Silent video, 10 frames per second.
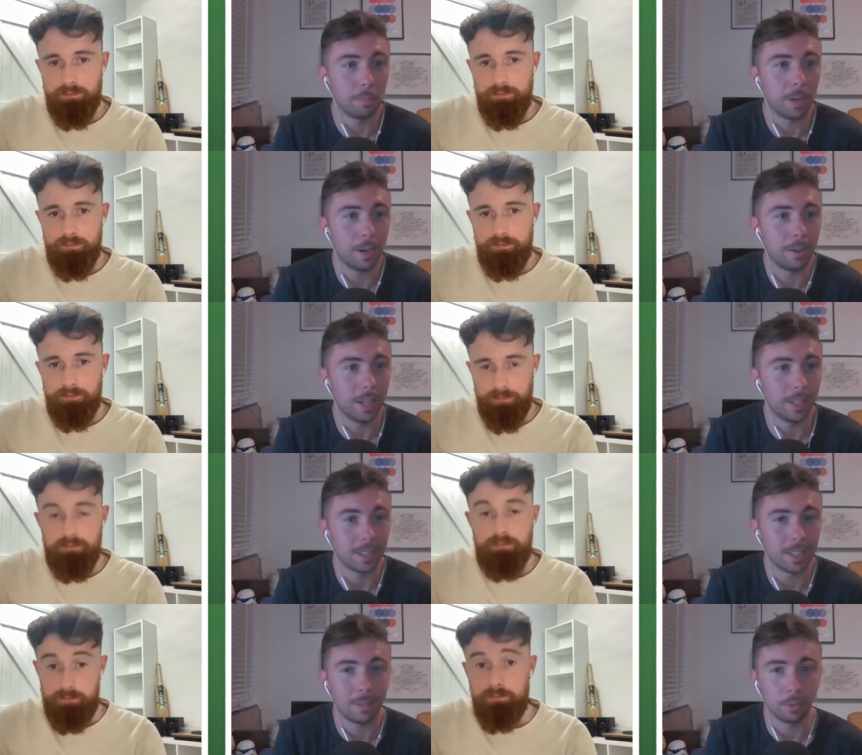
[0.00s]
Speaker 1: player at this
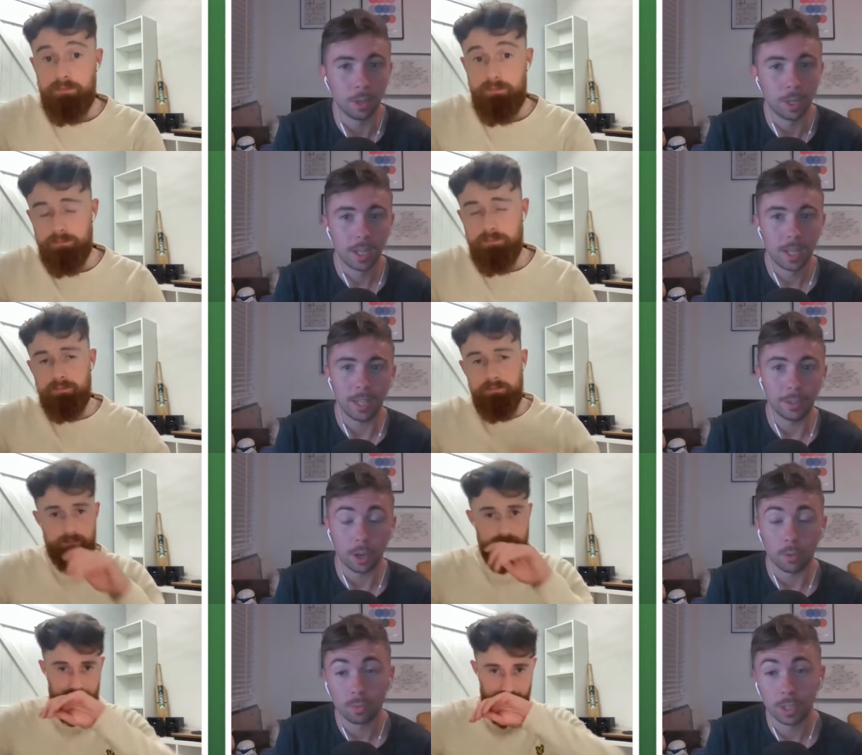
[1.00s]
level and a
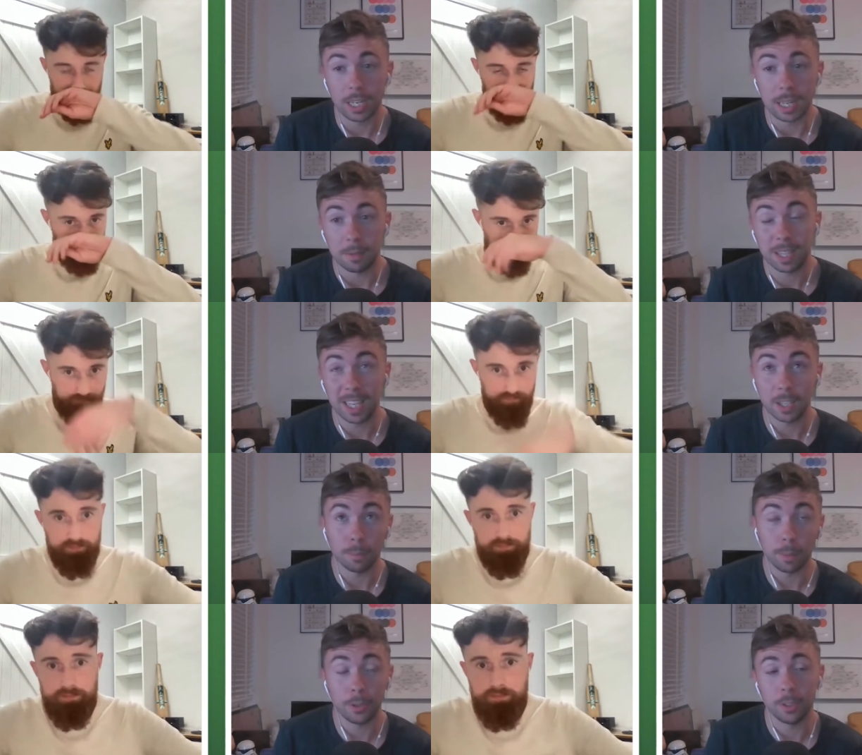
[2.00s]
really key
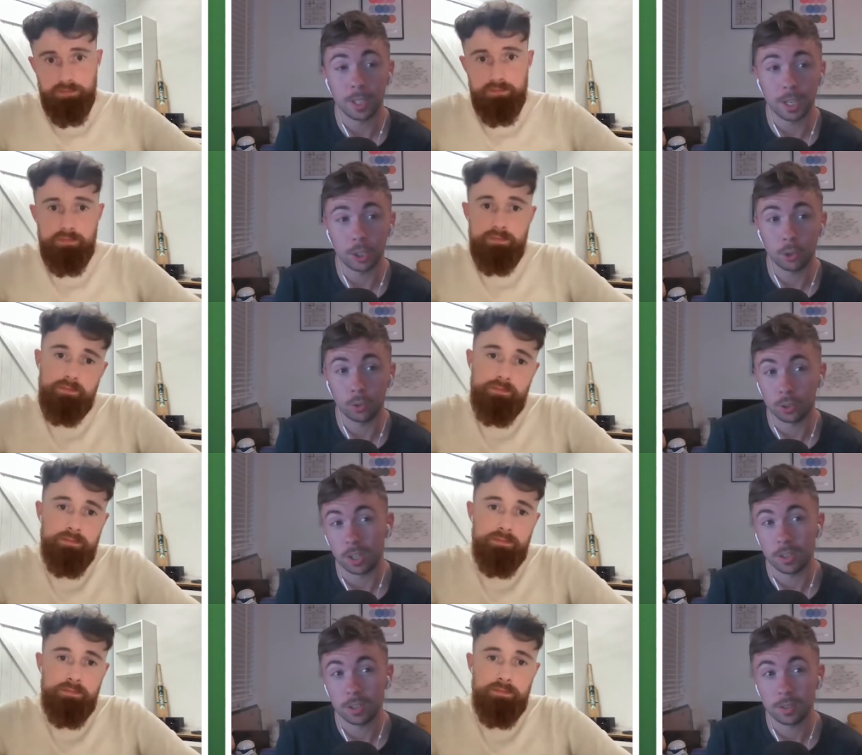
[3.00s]
component to that Sean
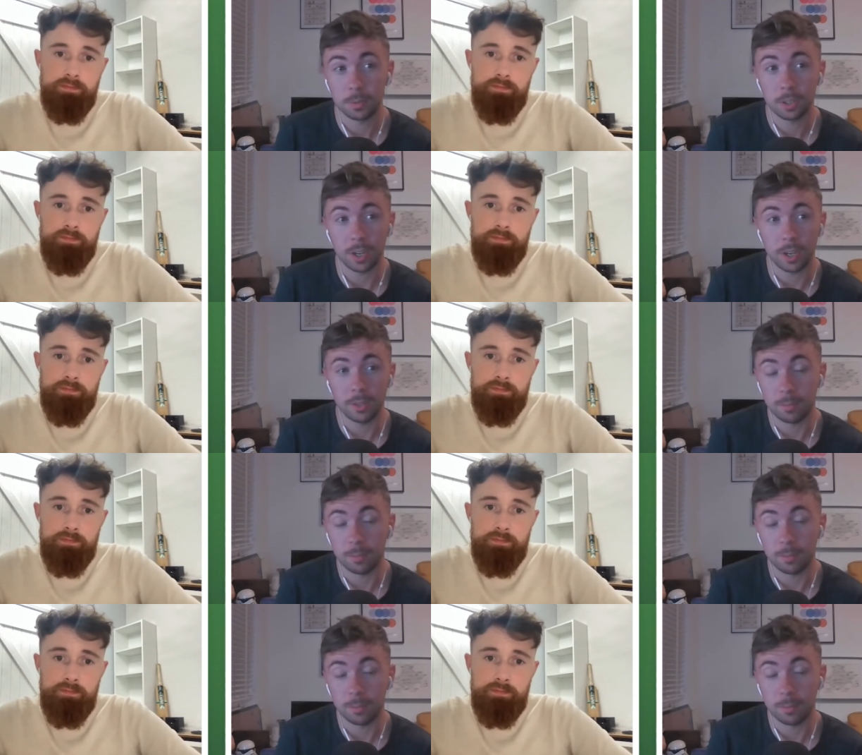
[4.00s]
Dyche side.